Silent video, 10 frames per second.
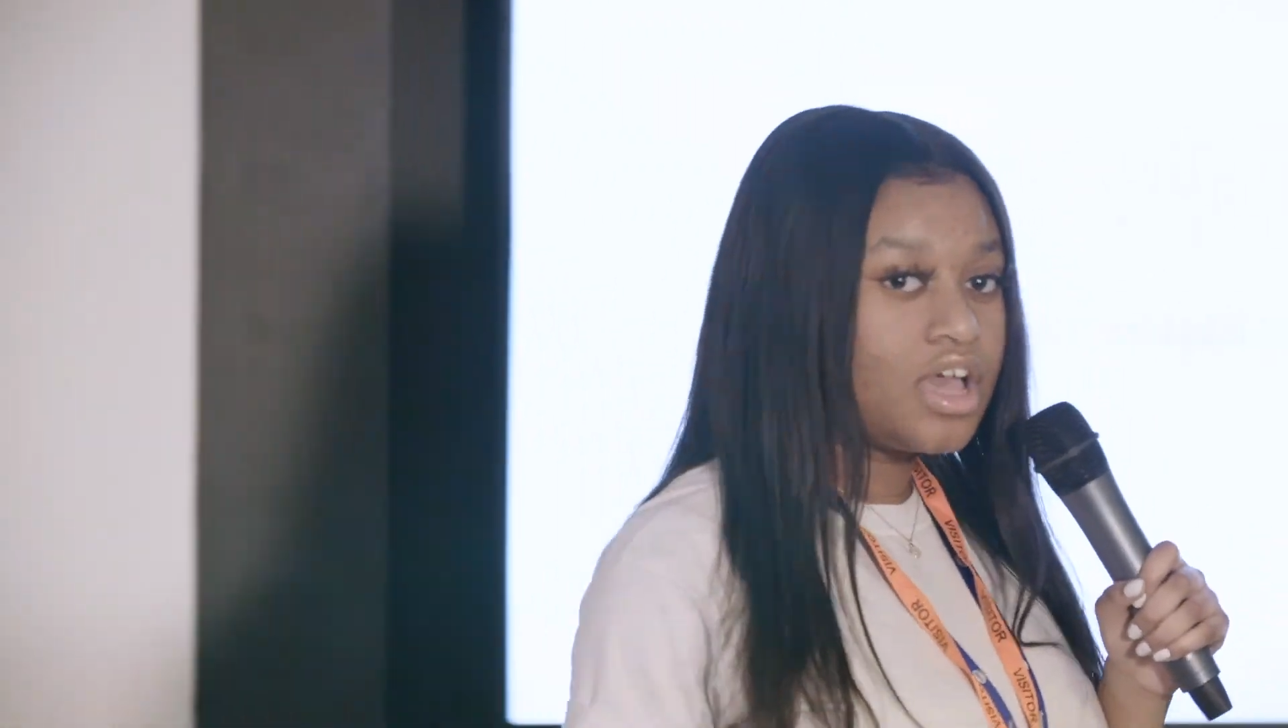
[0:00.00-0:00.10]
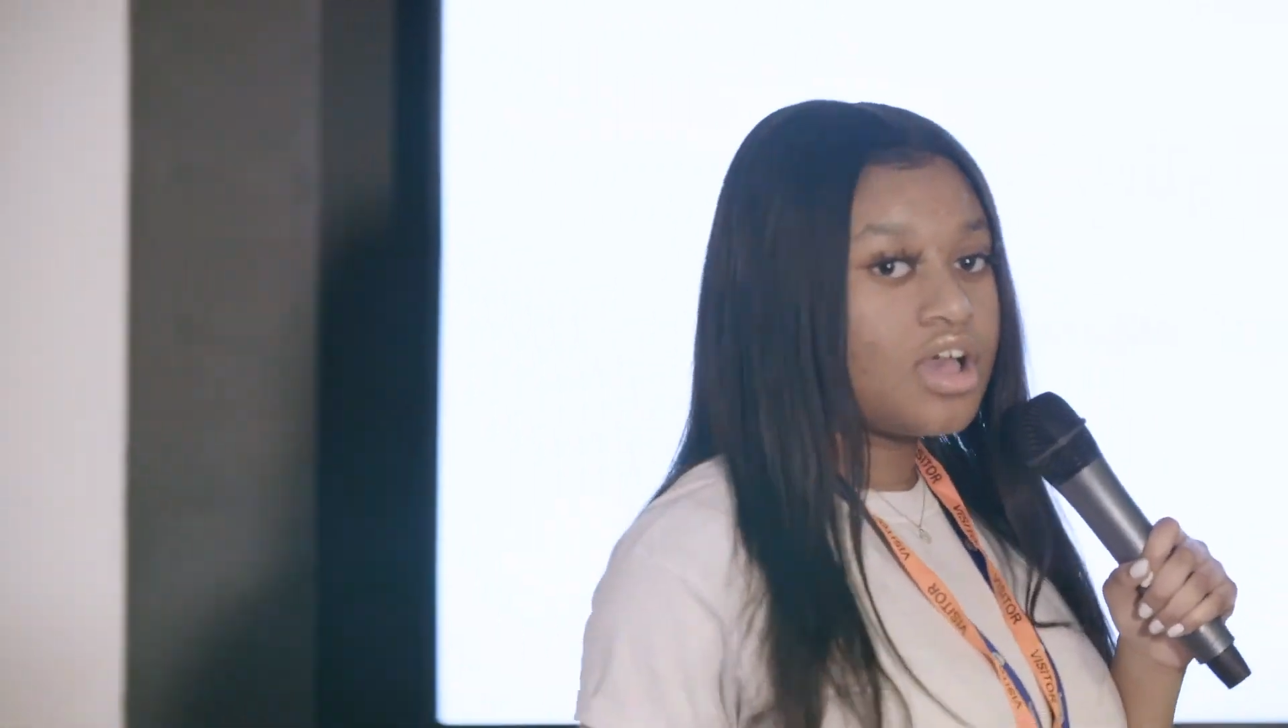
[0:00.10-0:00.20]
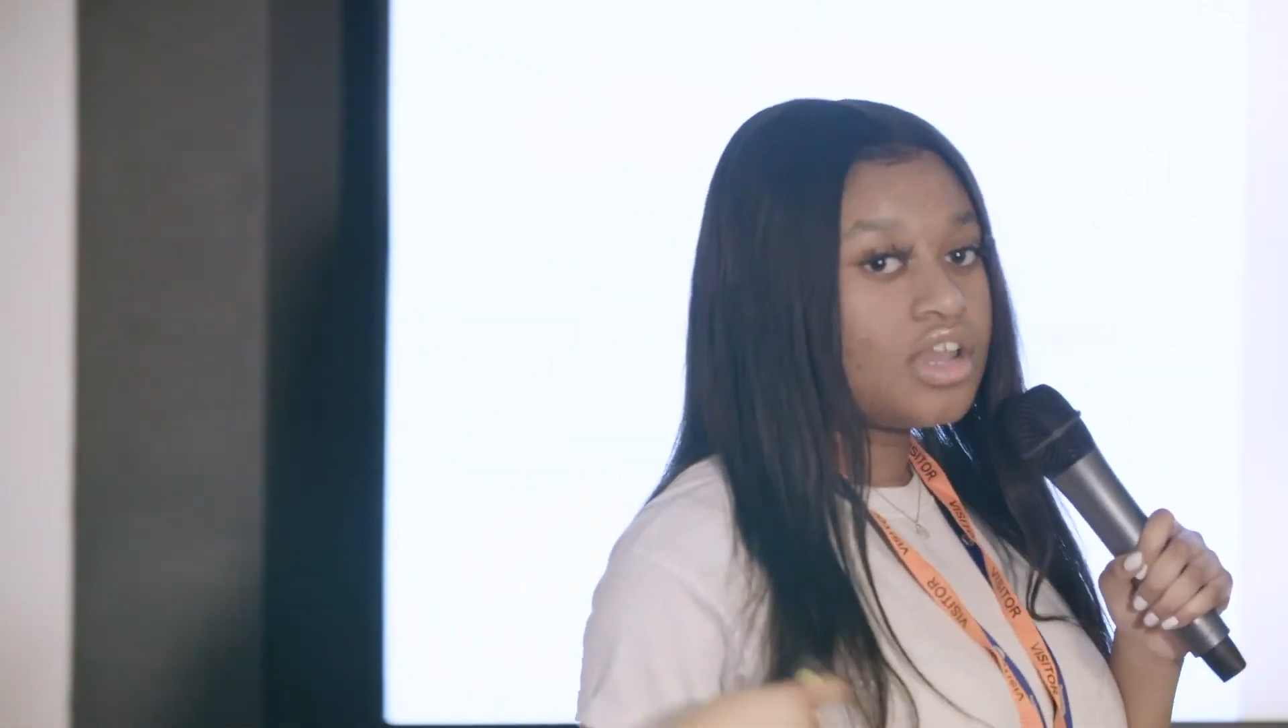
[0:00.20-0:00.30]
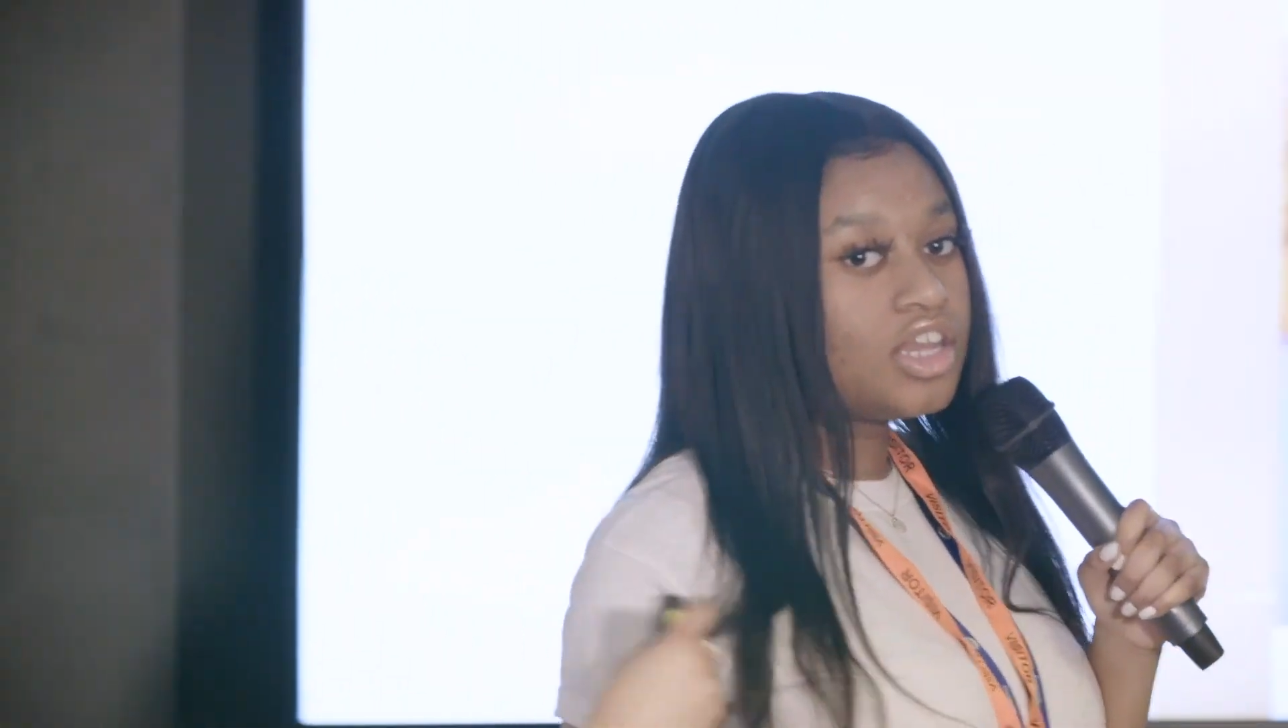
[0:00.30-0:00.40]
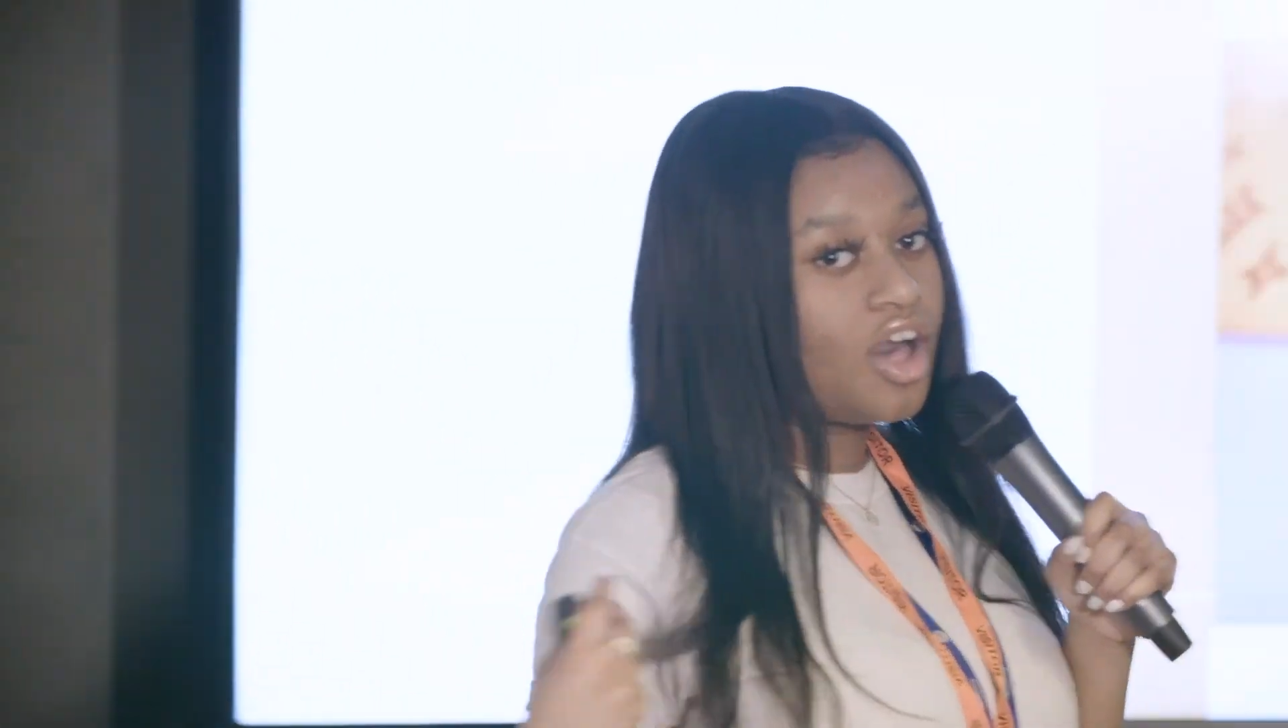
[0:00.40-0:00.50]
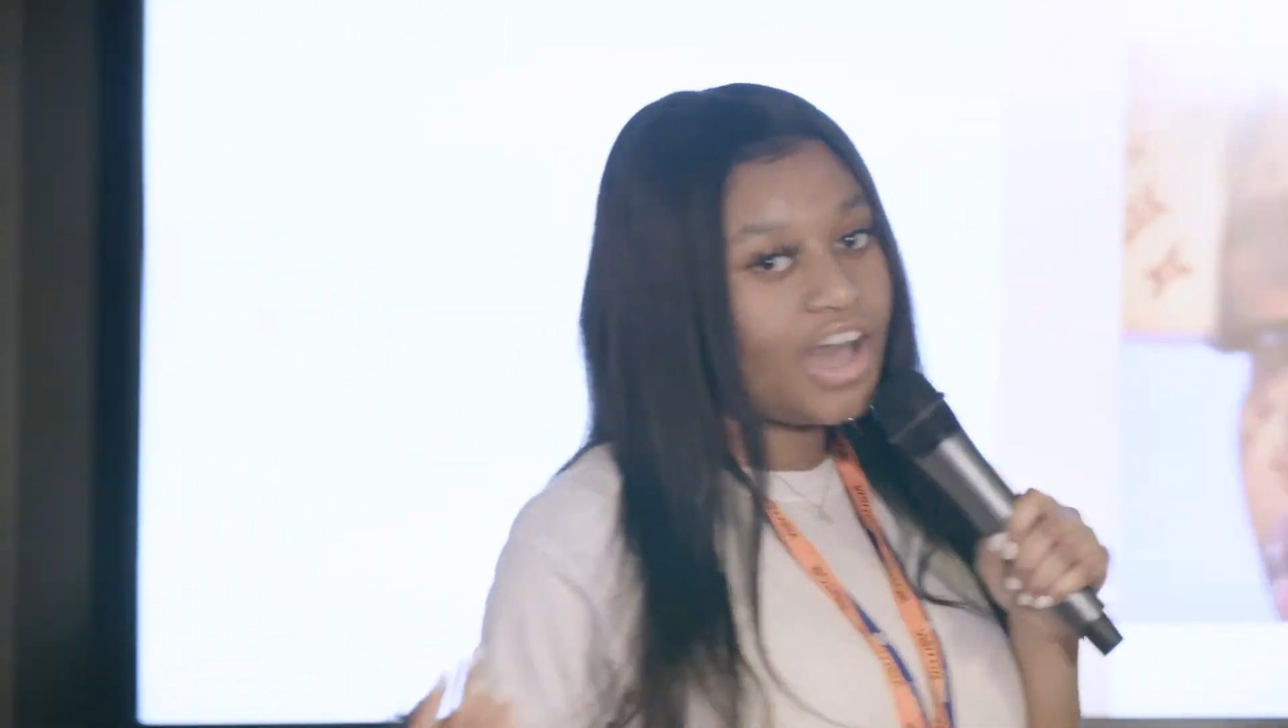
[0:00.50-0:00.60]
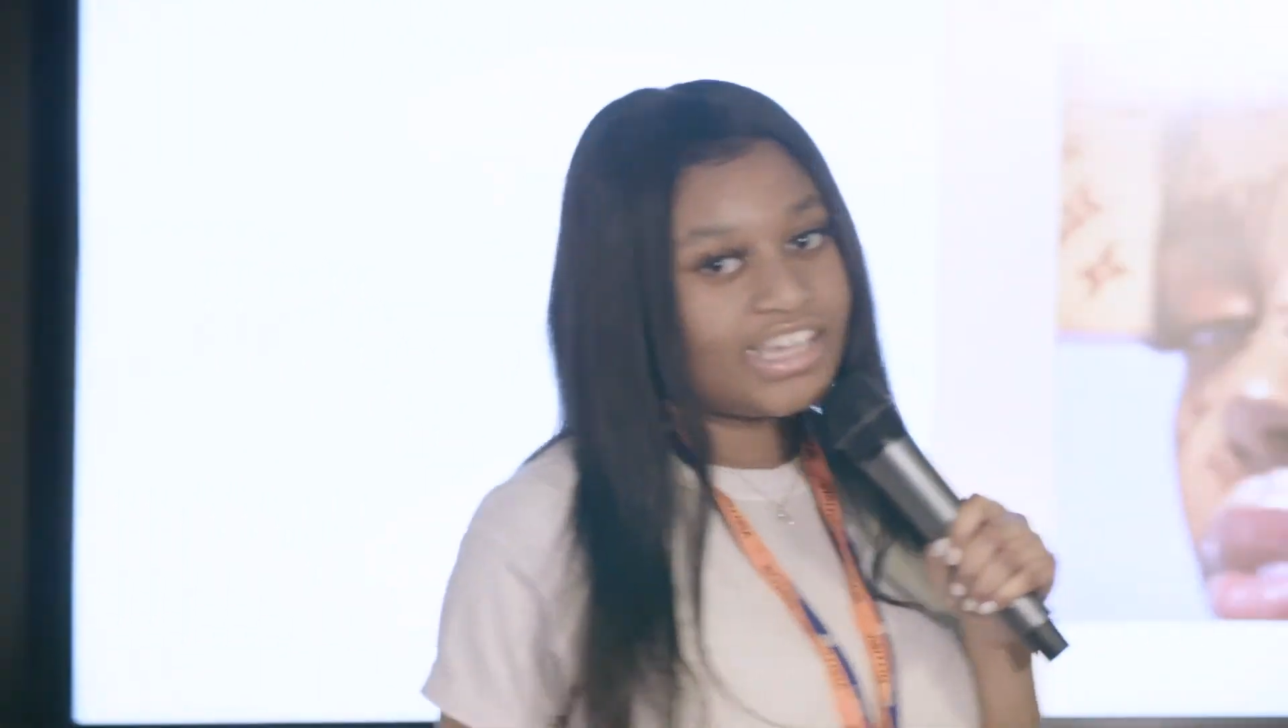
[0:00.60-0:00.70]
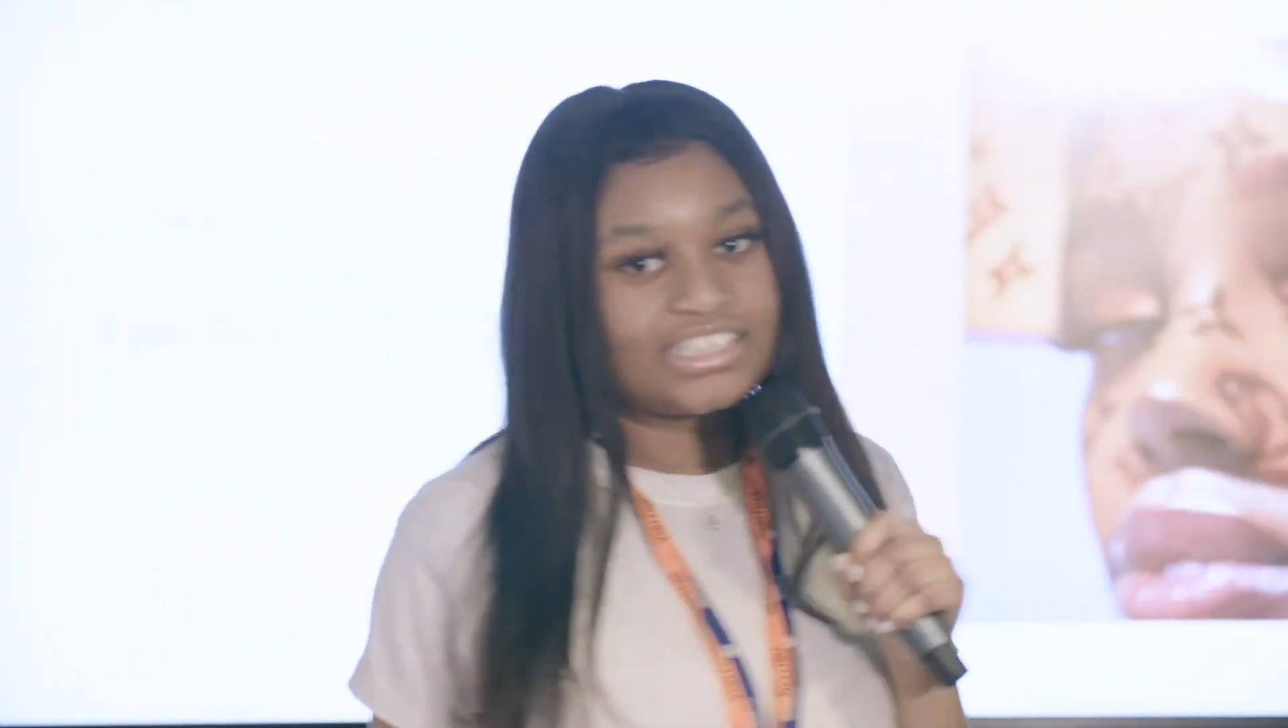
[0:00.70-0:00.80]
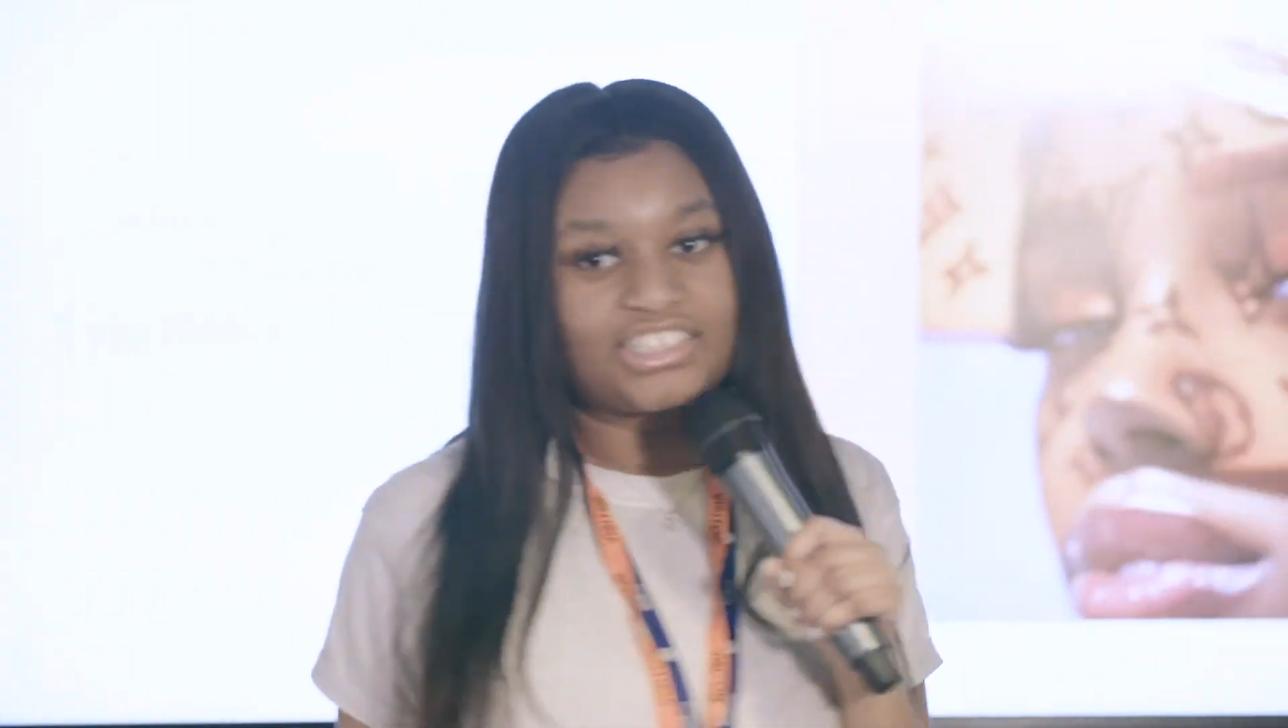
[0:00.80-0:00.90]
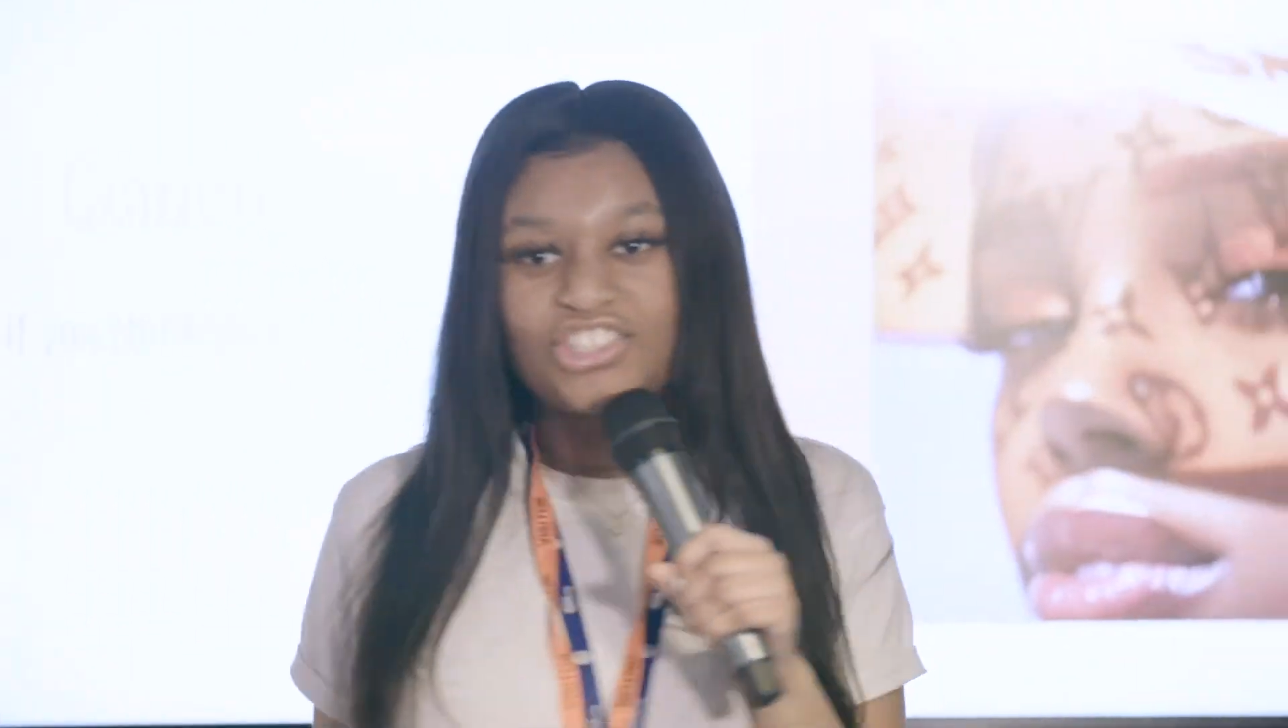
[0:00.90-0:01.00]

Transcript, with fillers: McDonald's,